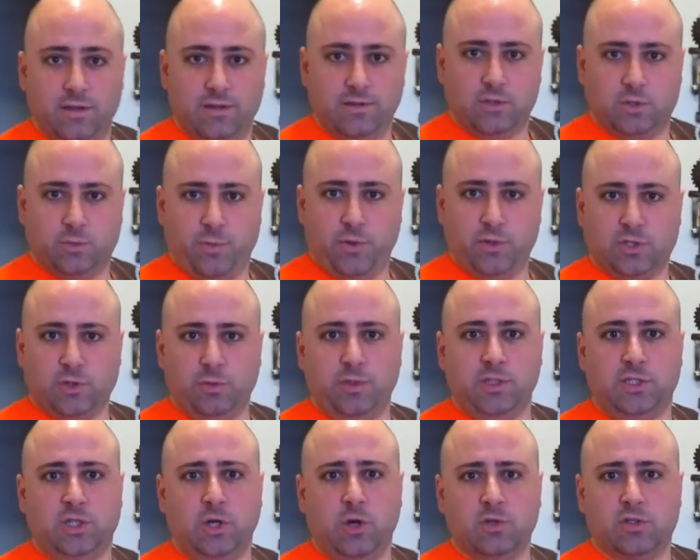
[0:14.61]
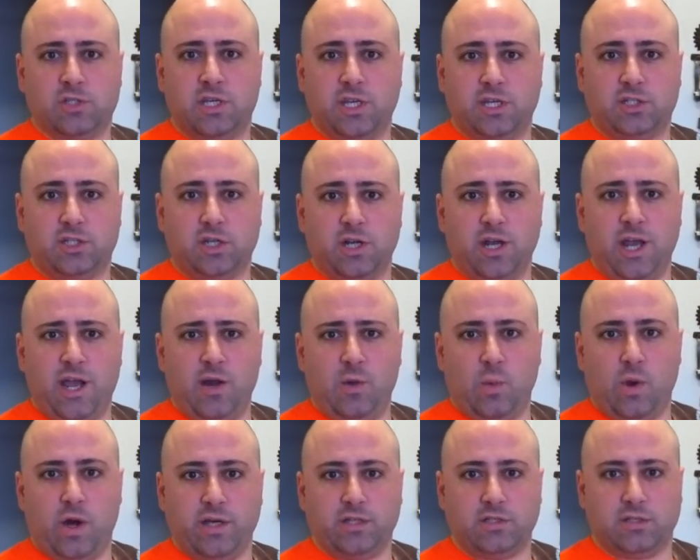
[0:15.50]
It's supposed to be Joe's Kitchen
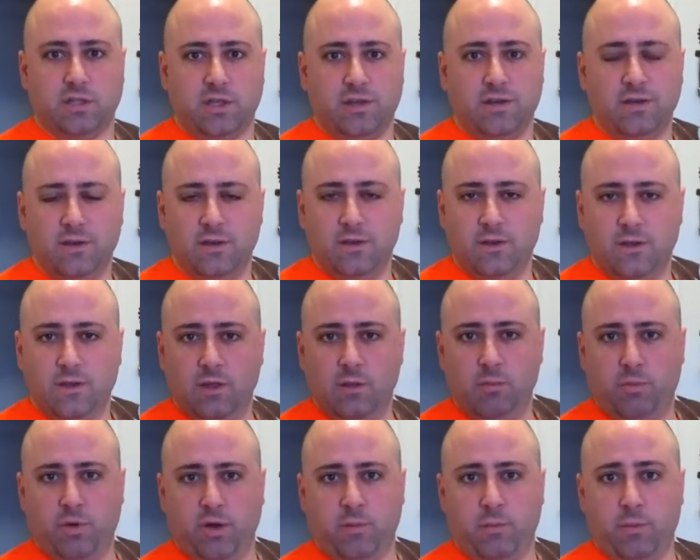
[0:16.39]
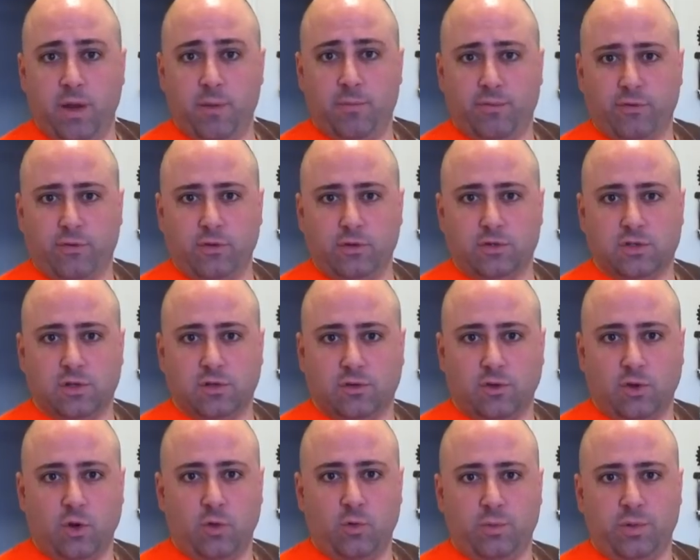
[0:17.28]
NYC, but my producer
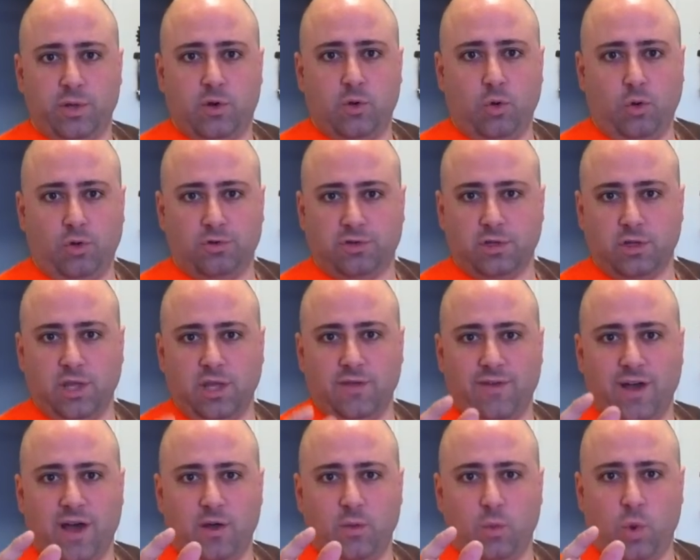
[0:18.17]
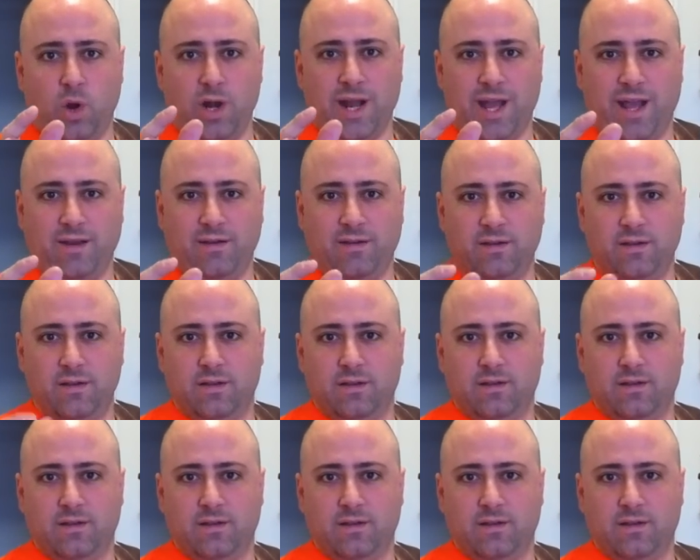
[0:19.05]
thought it would be cool to leave out one N